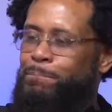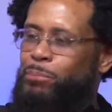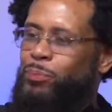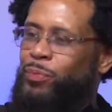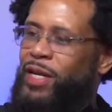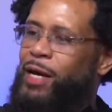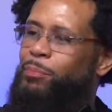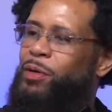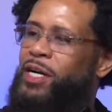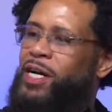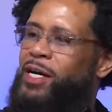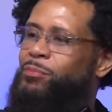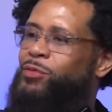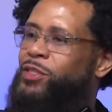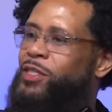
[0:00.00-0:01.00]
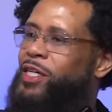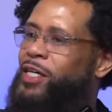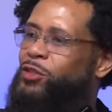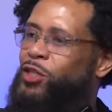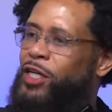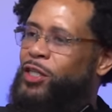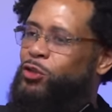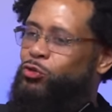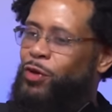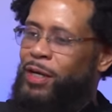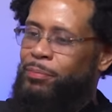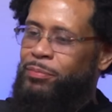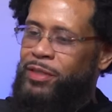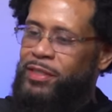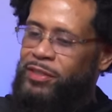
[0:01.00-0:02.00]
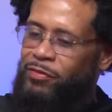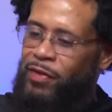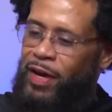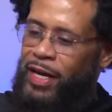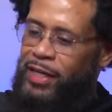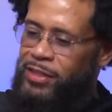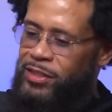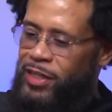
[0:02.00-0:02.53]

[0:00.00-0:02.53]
it becomes an extreme disadvantage